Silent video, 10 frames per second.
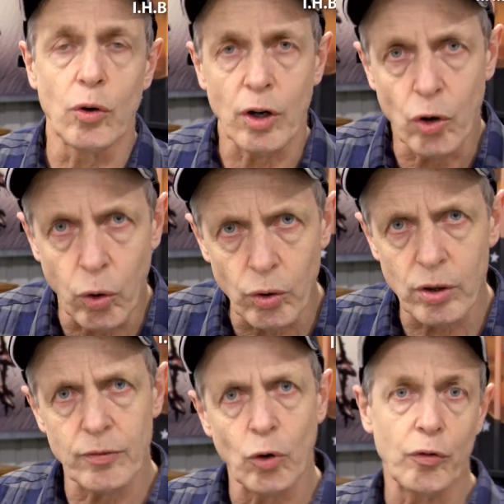or a
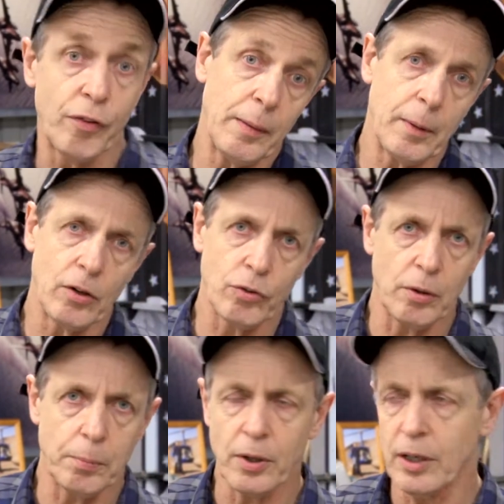quarter of all females are
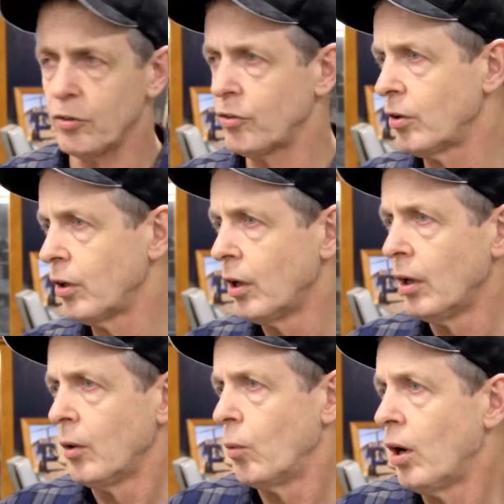depressed.
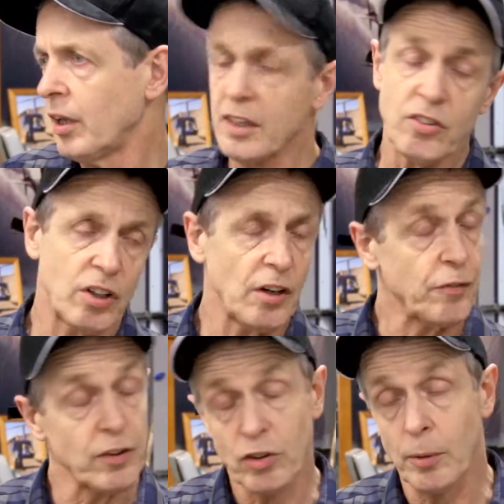Why there's a
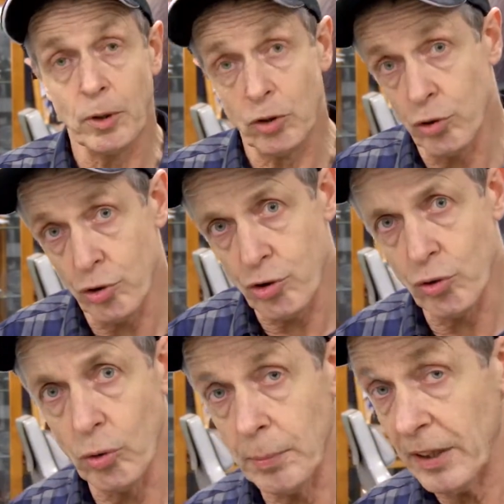difference, I'm not too
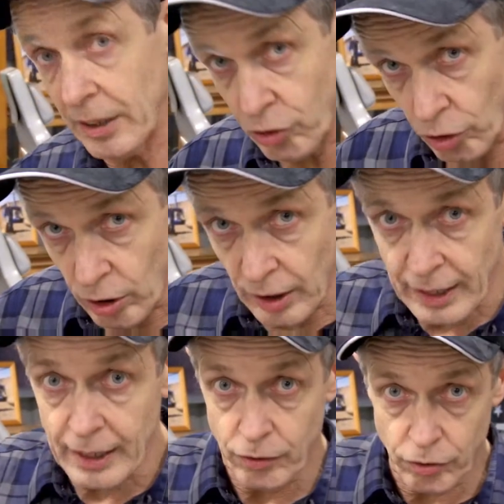sure, but there
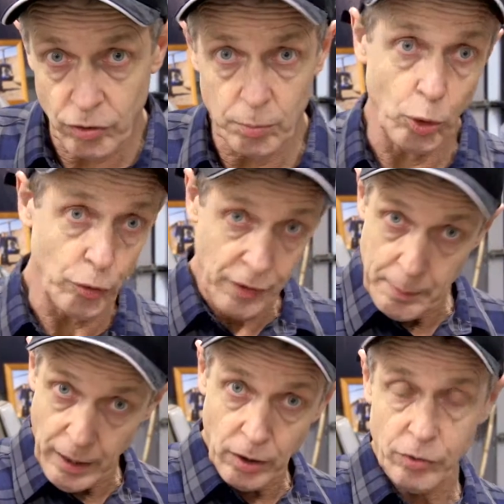certainly is. More
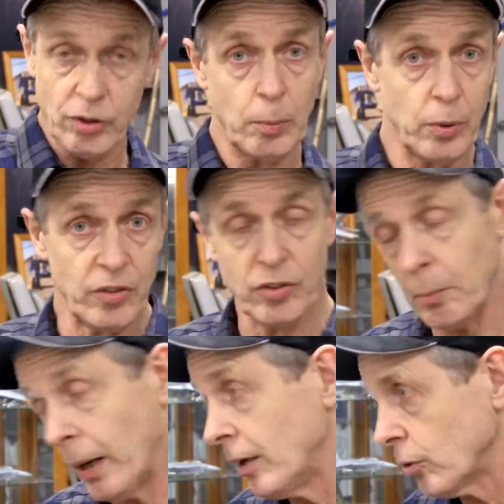females are depressed
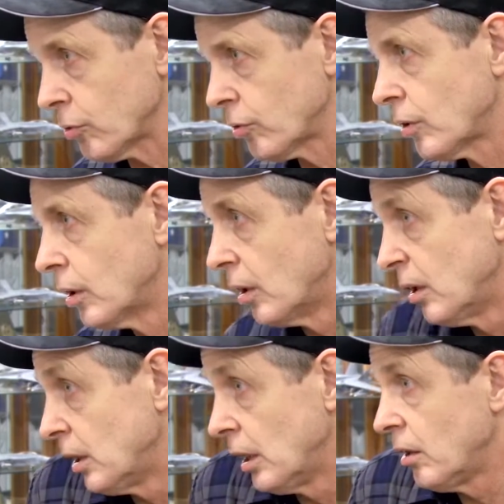than males.
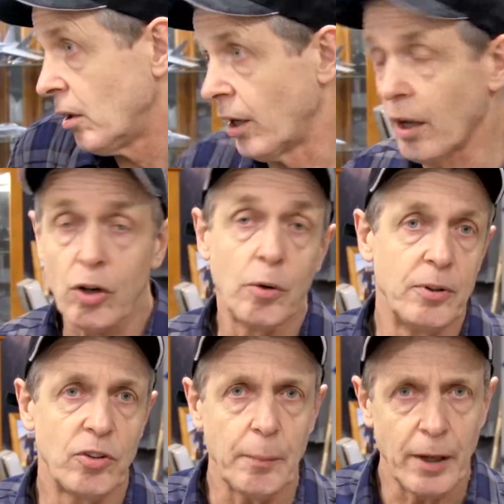Well, I don't know, it could
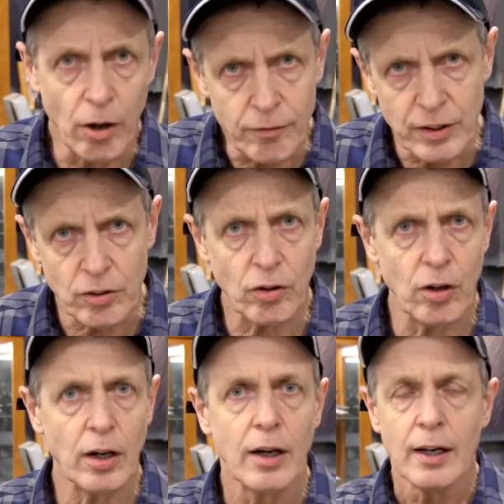be something obvious,
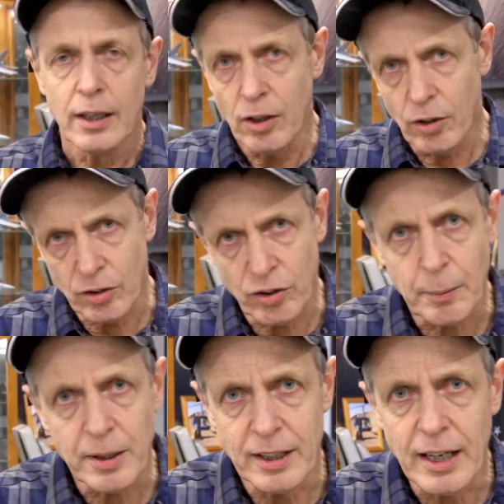like you look at
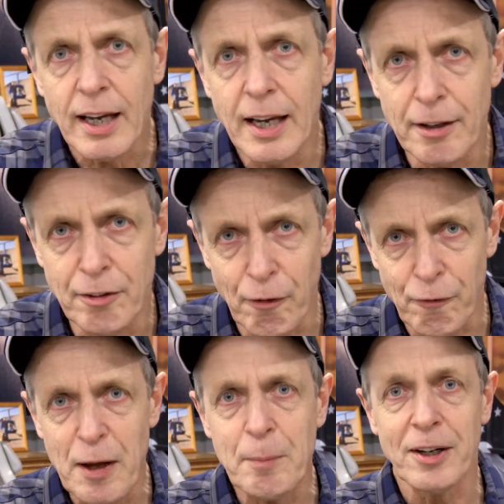some of the dickheads that
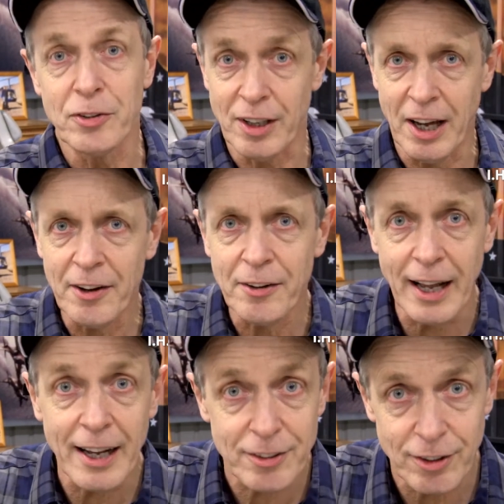females are going
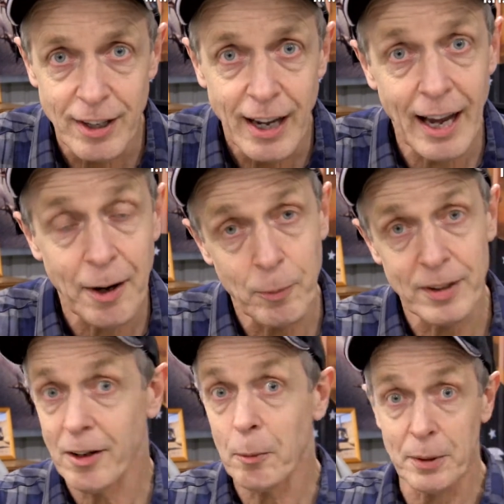out
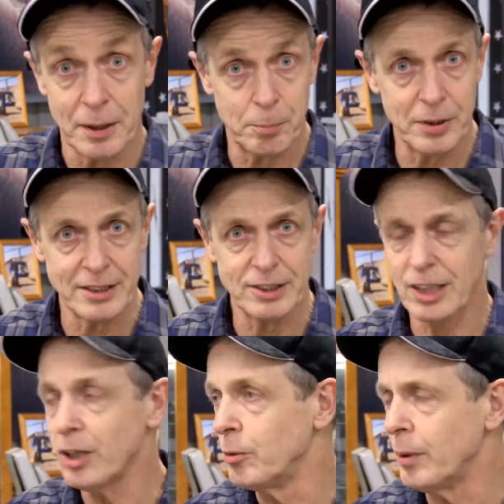with, I'd be depressed
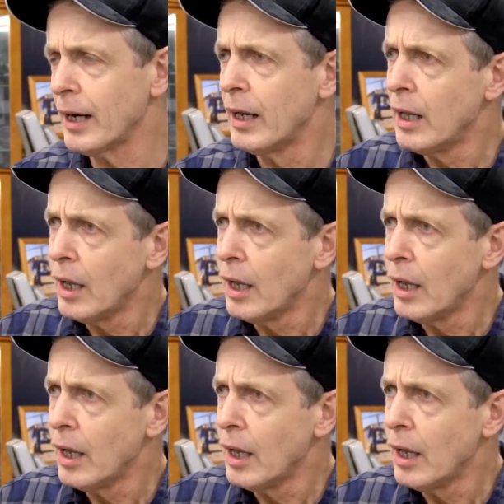too, but